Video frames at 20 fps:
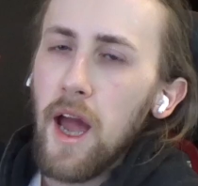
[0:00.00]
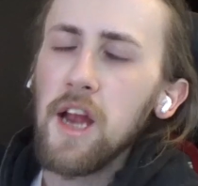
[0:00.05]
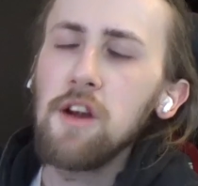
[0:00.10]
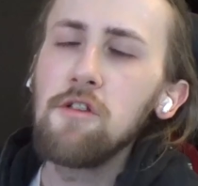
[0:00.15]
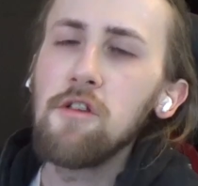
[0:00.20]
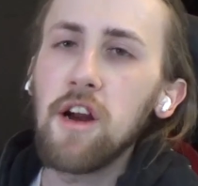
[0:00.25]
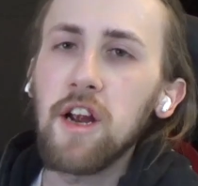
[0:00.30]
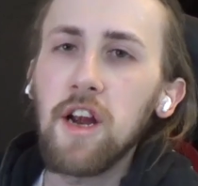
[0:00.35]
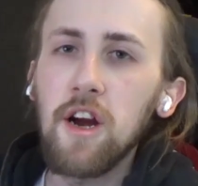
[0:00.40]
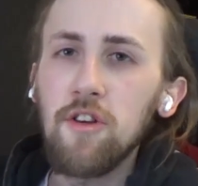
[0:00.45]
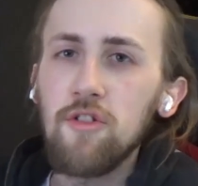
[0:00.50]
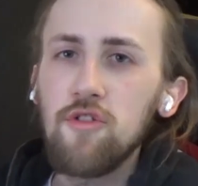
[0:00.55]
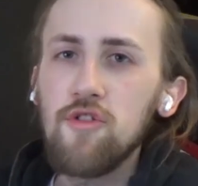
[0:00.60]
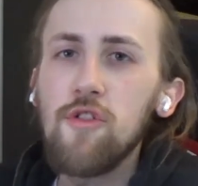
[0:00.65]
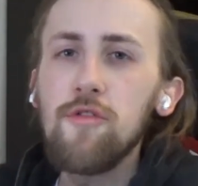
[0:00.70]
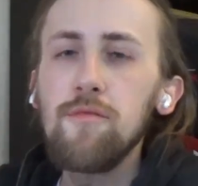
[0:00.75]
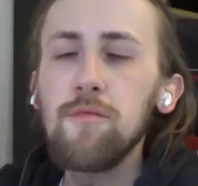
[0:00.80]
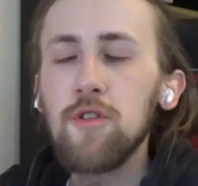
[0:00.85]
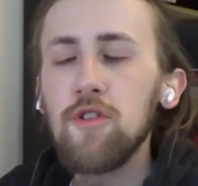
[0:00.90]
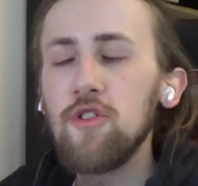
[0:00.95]
Hey right guys,
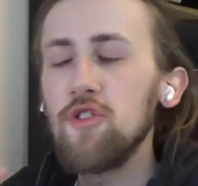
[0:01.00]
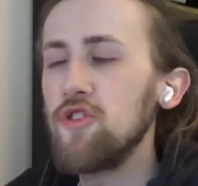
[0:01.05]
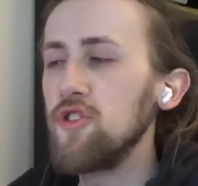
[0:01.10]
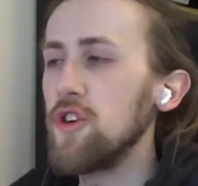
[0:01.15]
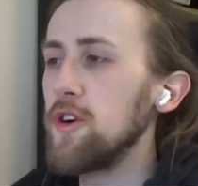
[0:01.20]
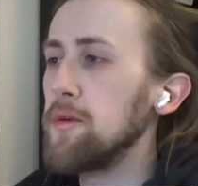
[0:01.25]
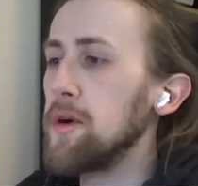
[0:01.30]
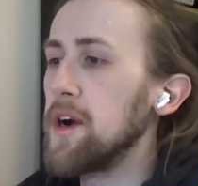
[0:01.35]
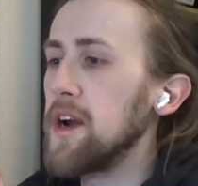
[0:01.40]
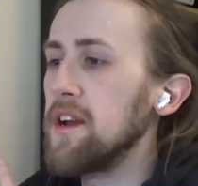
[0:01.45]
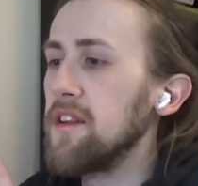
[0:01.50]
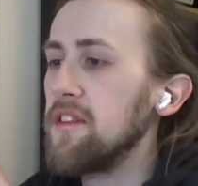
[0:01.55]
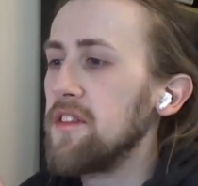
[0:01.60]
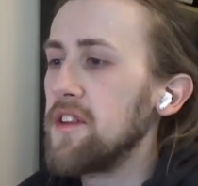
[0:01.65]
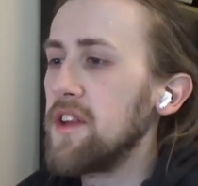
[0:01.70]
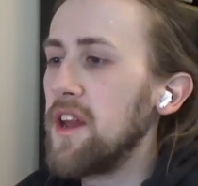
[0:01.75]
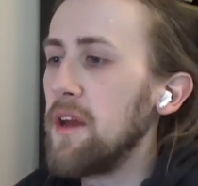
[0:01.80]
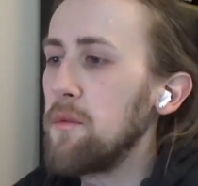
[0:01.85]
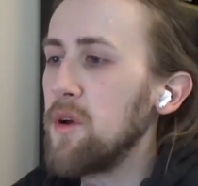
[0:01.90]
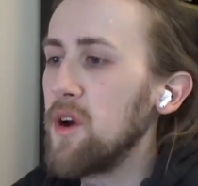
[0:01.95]
Choice Much is Joe here,
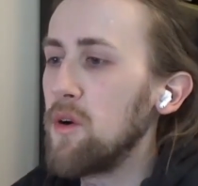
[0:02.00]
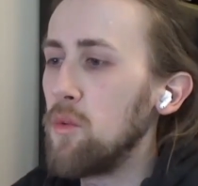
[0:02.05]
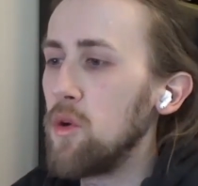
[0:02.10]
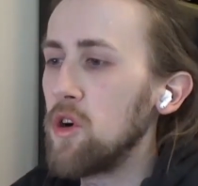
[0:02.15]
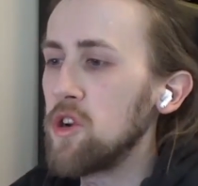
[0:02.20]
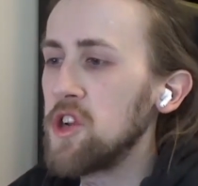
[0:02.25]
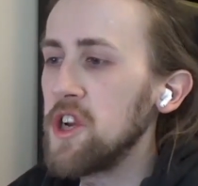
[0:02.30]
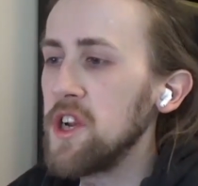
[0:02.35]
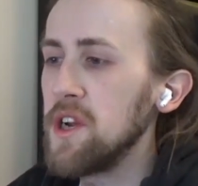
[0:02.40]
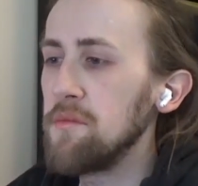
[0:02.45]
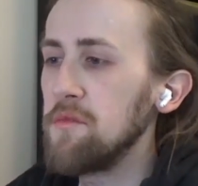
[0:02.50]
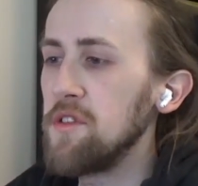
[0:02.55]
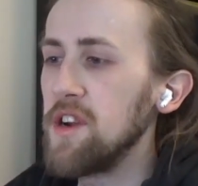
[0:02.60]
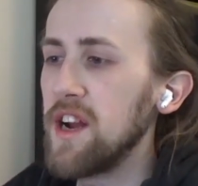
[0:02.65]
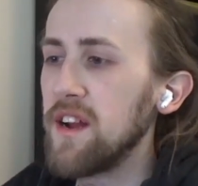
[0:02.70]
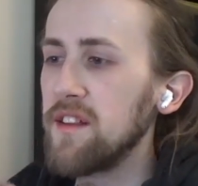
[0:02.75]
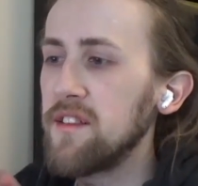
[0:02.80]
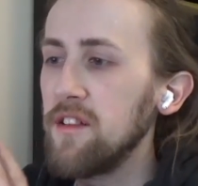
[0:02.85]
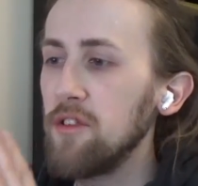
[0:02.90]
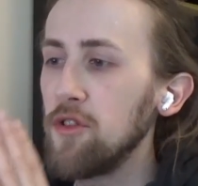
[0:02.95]
and today we are watching and
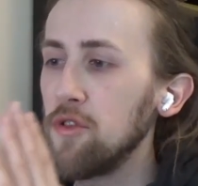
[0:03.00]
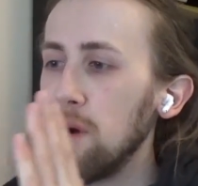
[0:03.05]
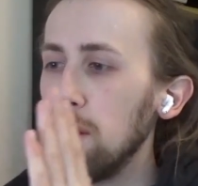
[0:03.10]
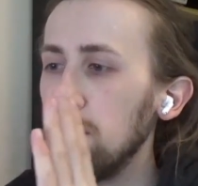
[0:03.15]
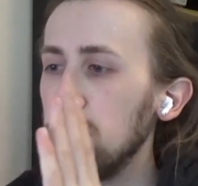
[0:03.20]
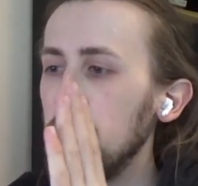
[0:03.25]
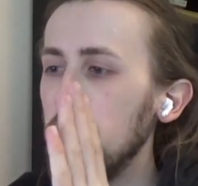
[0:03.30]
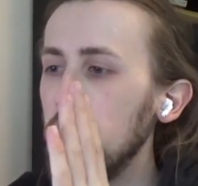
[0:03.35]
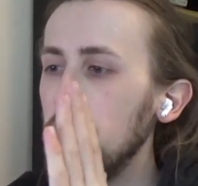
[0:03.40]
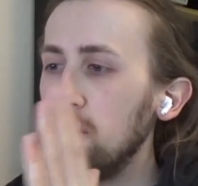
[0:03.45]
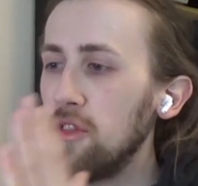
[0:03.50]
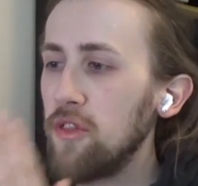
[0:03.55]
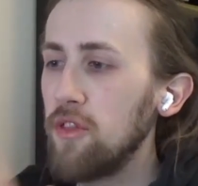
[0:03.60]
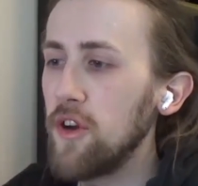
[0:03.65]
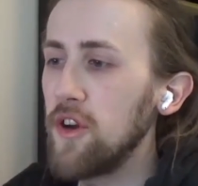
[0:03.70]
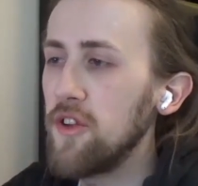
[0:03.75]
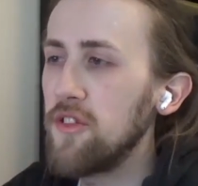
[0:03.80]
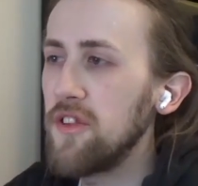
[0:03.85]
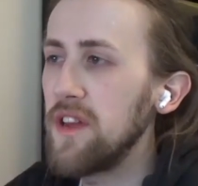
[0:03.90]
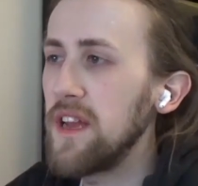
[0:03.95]
reacting to episode
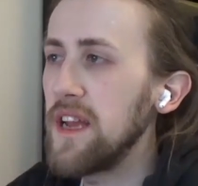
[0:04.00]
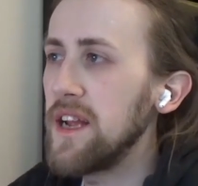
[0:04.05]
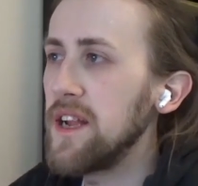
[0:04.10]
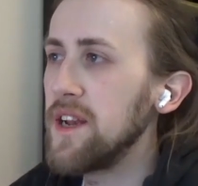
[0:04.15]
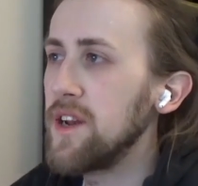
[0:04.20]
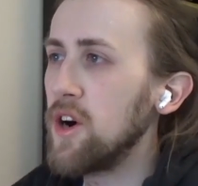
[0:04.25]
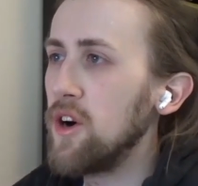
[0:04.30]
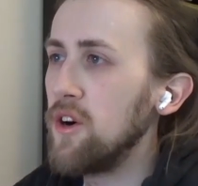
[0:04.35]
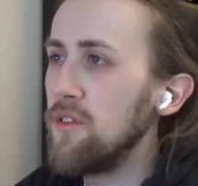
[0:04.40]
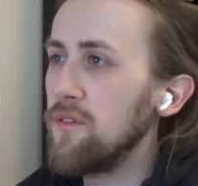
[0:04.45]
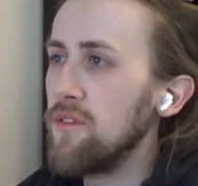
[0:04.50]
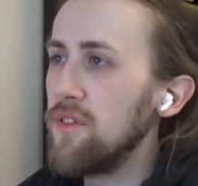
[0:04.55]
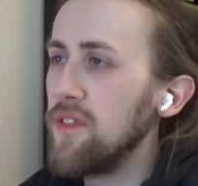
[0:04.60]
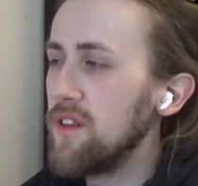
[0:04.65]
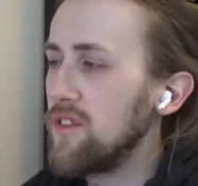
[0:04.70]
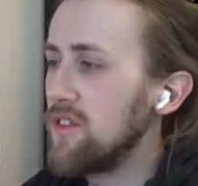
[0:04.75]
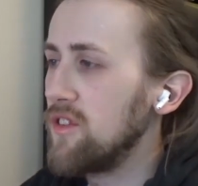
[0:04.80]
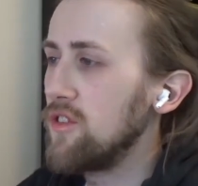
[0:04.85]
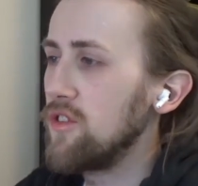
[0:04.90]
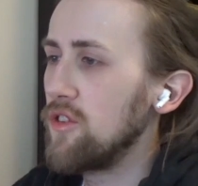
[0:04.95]
13 of
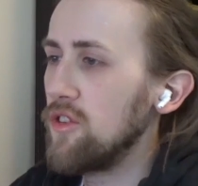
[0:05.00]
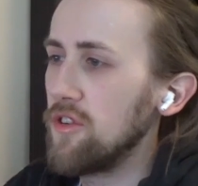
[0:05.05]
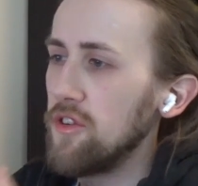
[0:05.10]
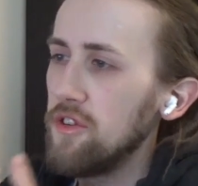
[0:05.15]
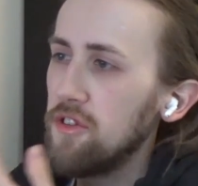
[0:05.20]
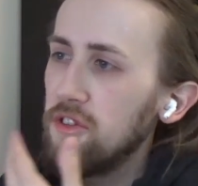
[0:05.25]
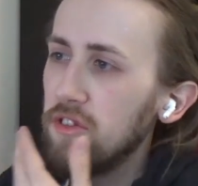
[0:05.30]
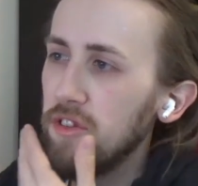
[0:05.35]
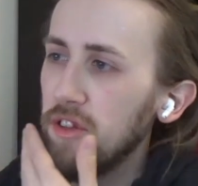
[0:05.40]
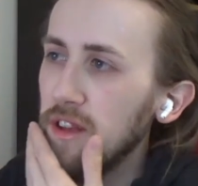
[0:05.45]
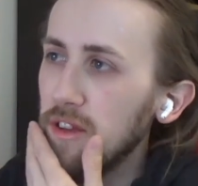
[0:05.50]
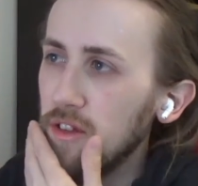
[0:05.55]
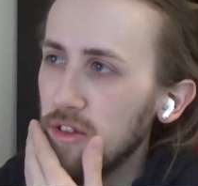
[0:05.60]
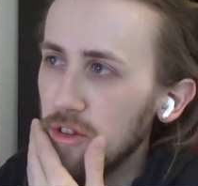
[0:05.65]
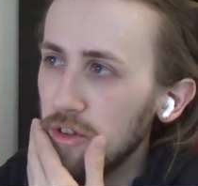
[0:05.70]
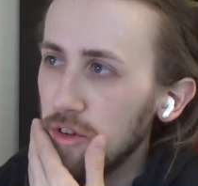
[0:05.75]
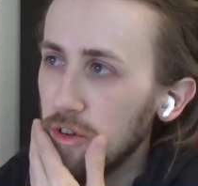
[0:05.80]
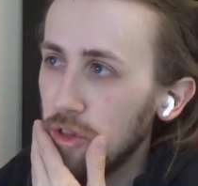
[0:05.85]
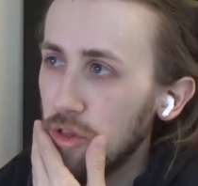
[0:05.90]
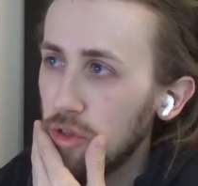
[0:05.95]
This Is Us
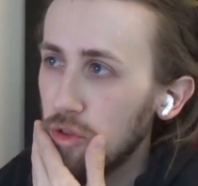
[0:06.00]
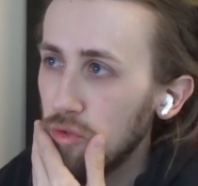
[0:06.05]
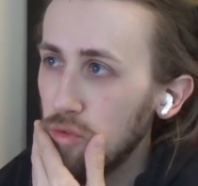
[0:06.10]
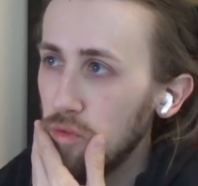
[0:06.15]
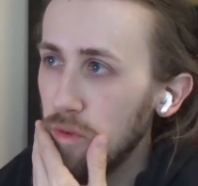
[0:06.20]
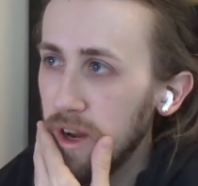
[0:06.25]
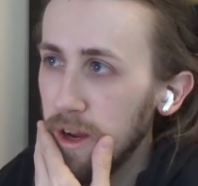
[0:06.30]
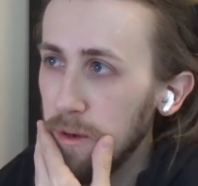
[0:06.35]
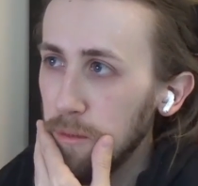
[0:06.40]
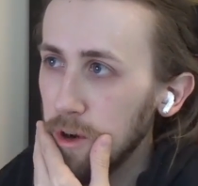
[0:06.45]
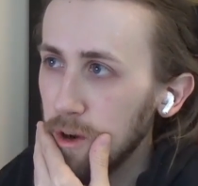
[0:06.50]
Season 3.